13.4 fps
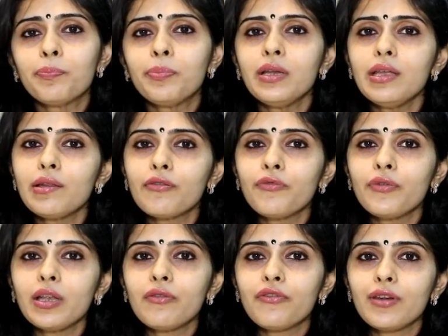please
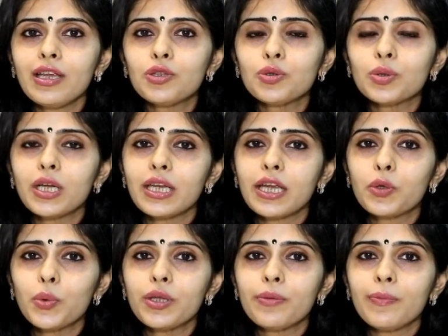feel free to
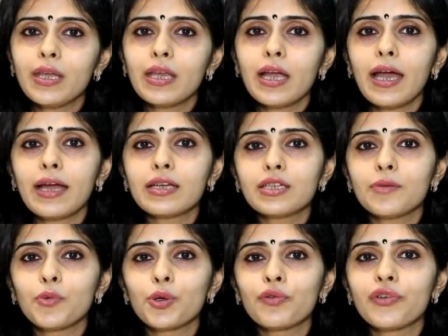connect with me at
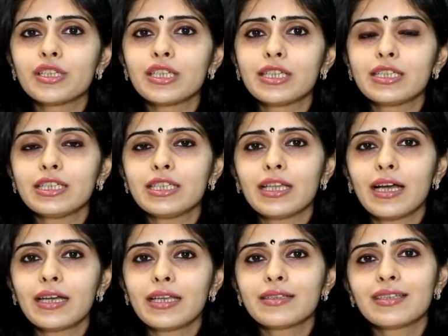Apollo Fertility
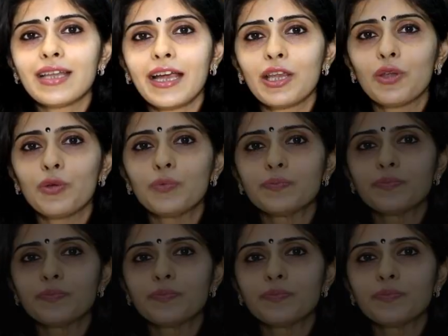Thane. Thank you.